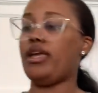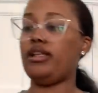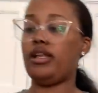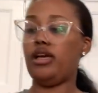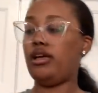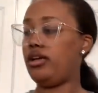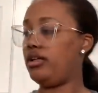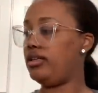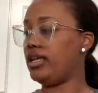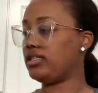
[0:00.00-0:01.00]
and
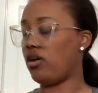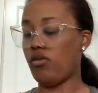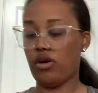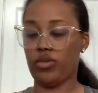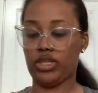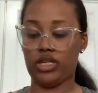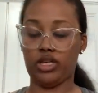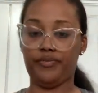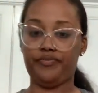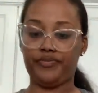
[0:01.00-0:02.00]
let's go on with
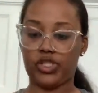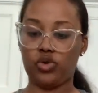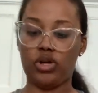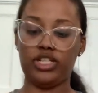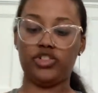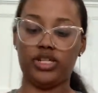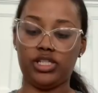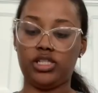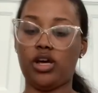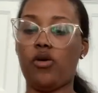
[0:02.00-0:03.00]
the toiletries.
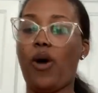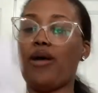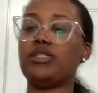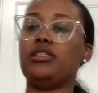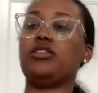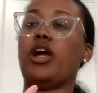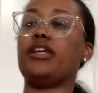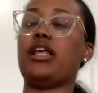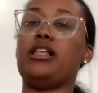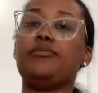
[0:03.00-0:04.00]
So I was in the
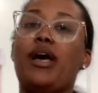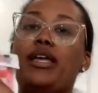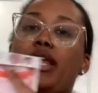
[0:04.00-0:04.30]
Target Dollar Spot and